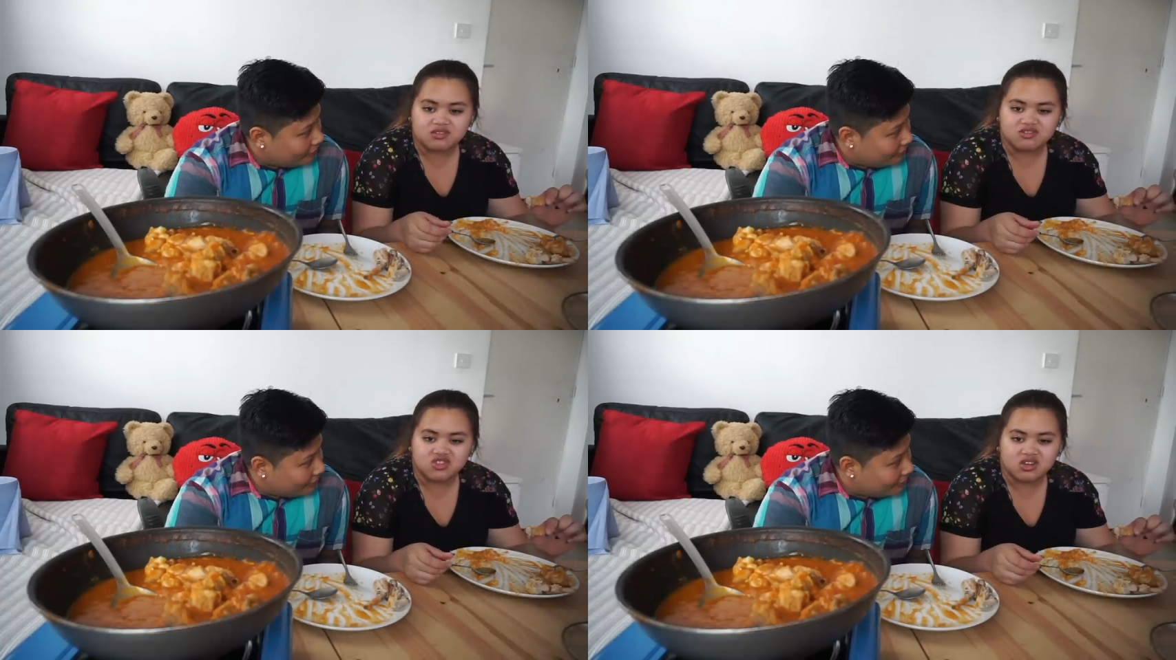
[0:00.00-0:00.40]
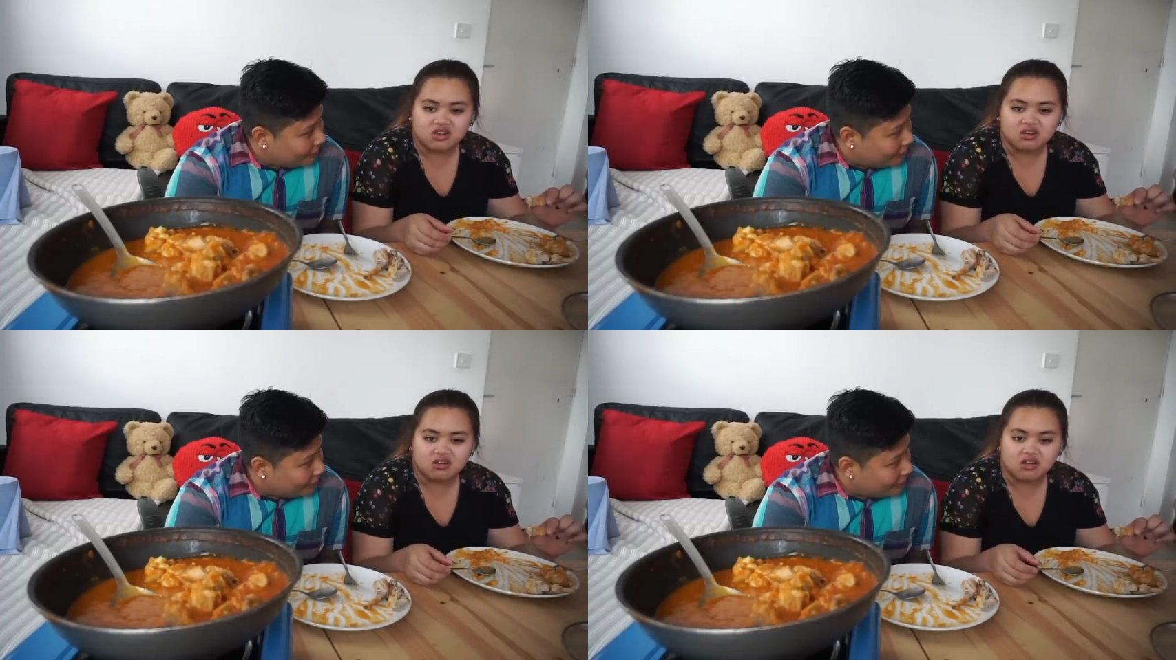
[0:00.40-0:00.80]
Speaker 1: and
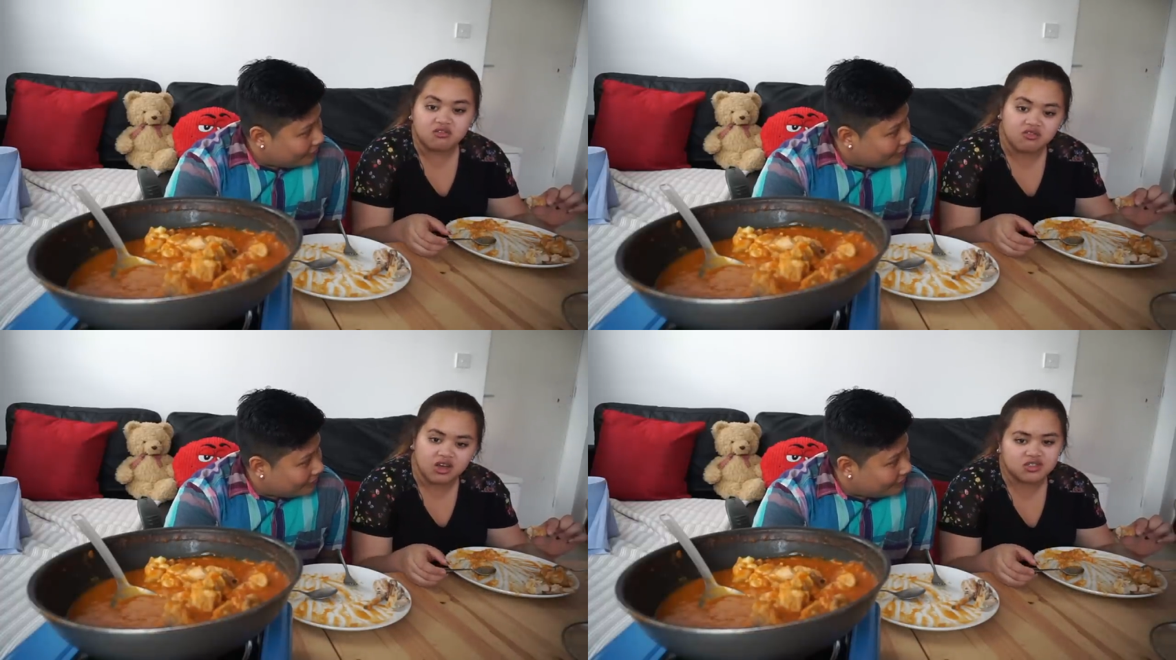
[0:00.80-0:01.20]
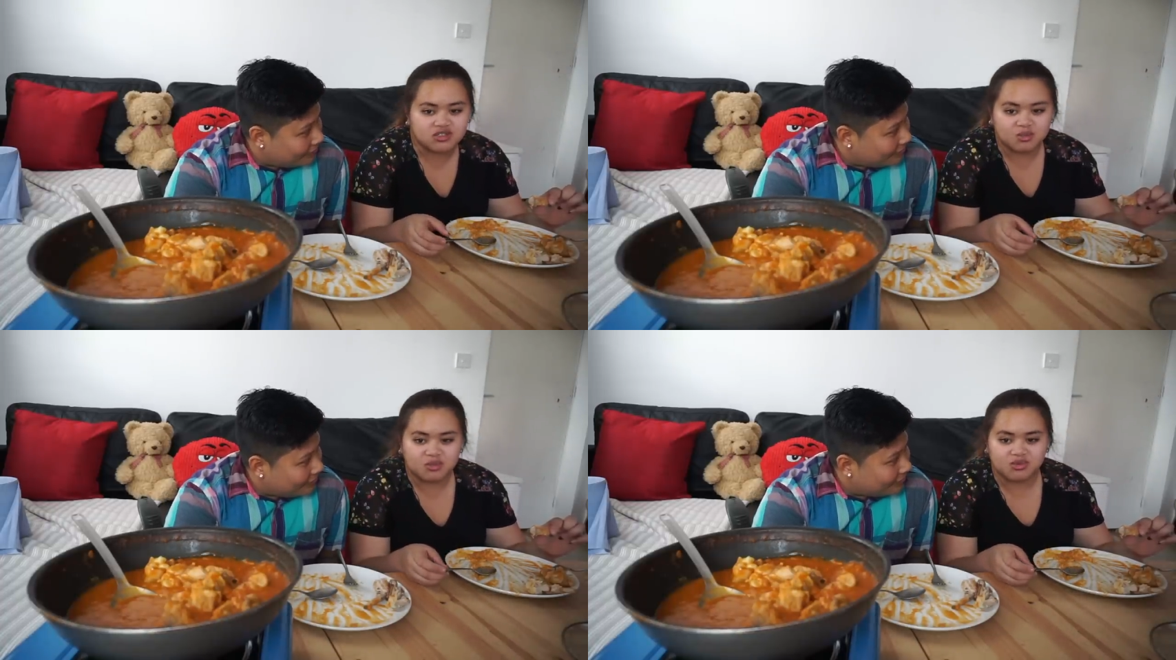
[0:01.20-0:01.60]
chicken and
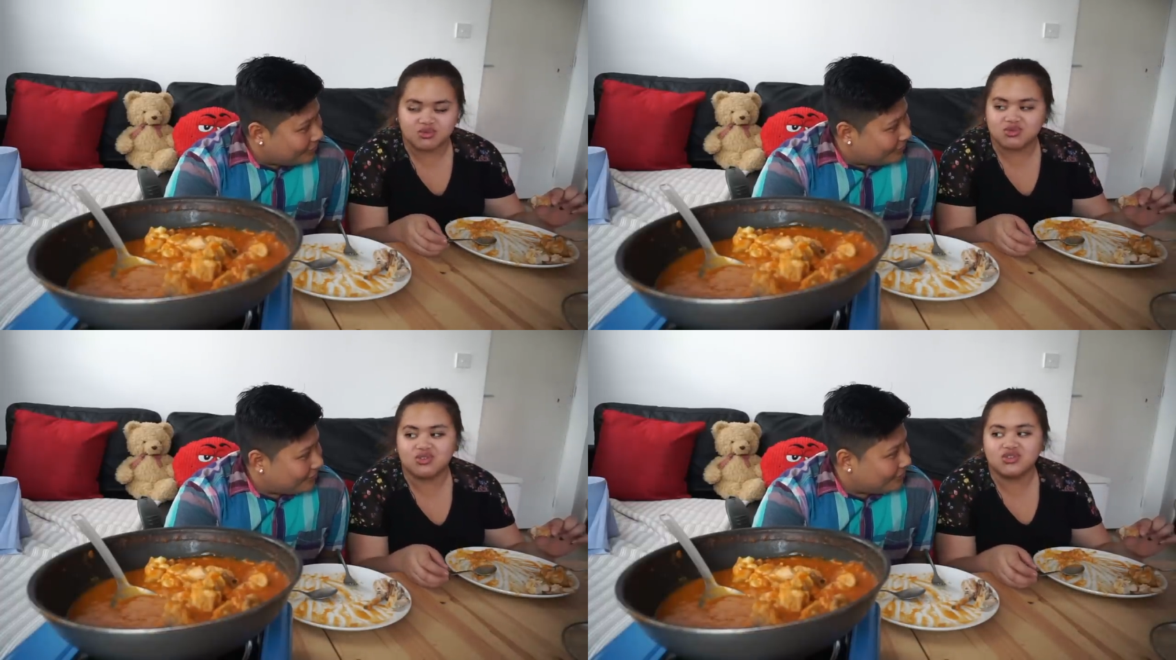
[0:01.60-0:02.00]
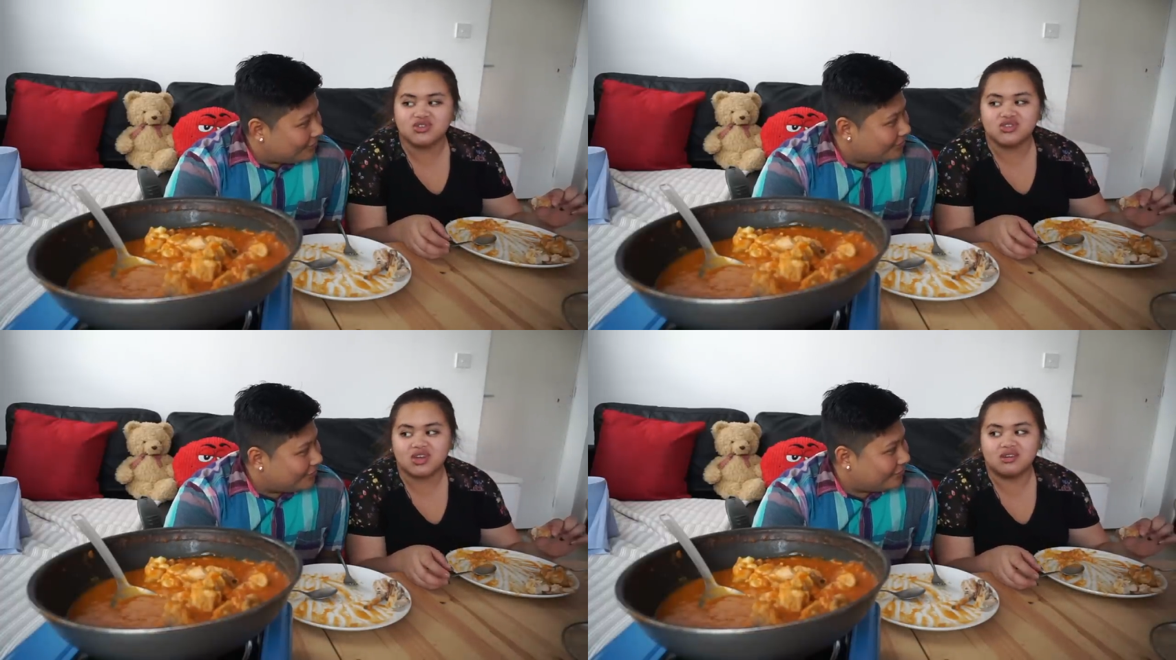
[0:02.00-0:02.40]
vegetables, you can
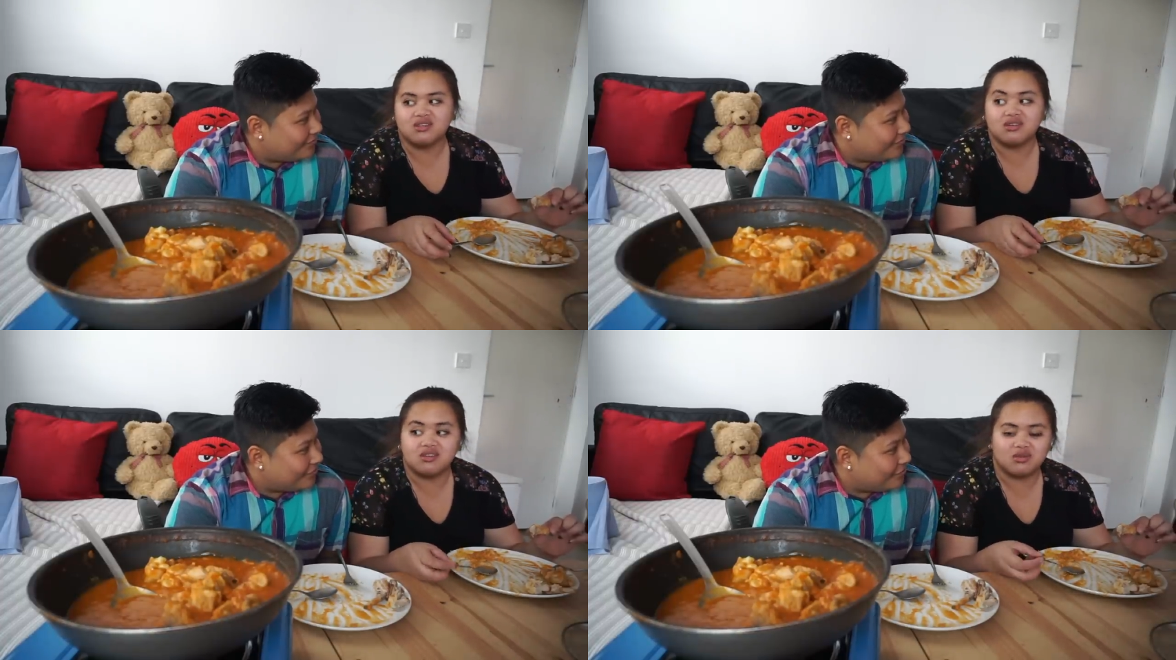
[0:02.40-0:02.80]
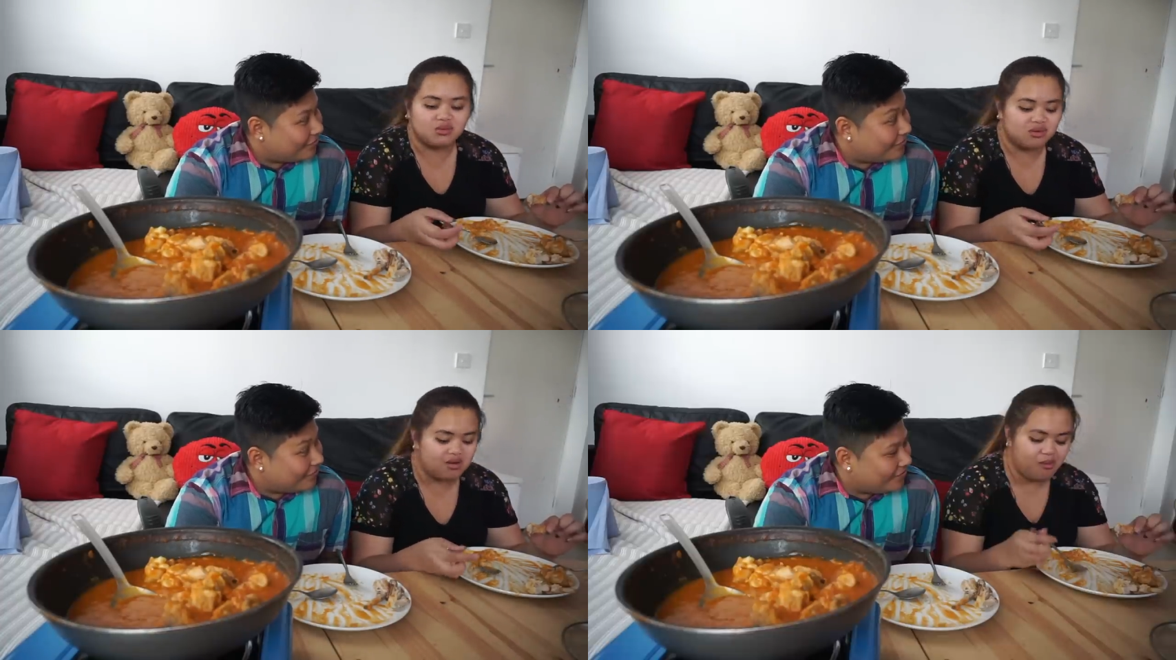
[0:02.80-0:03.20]
just add another
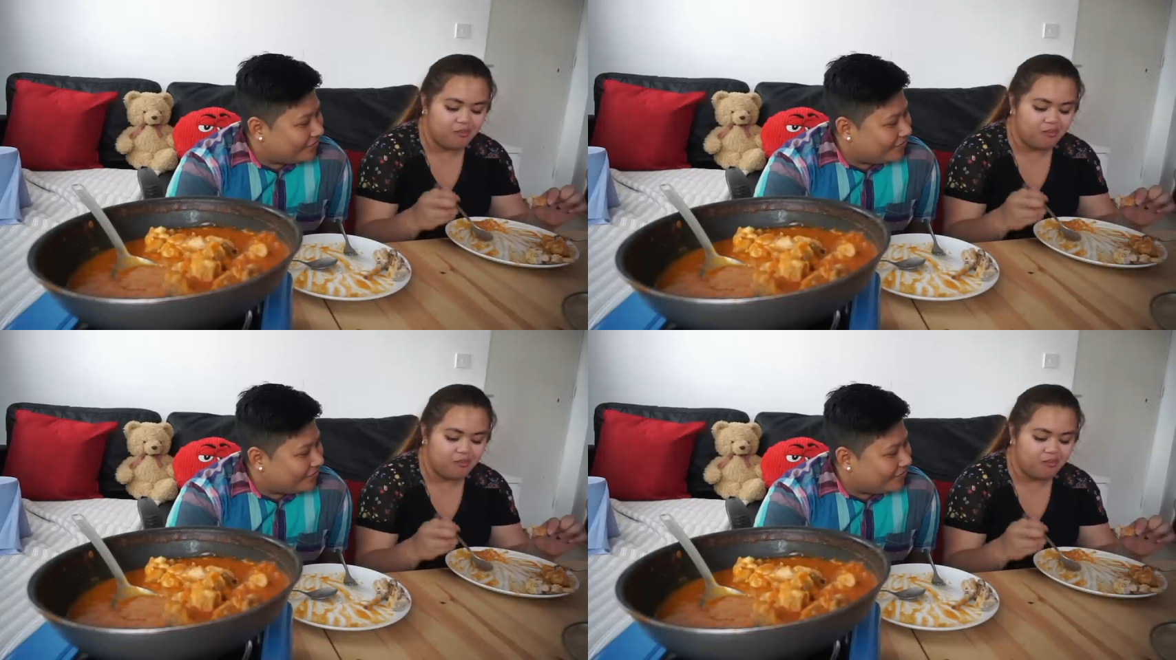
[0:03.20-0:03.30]
one.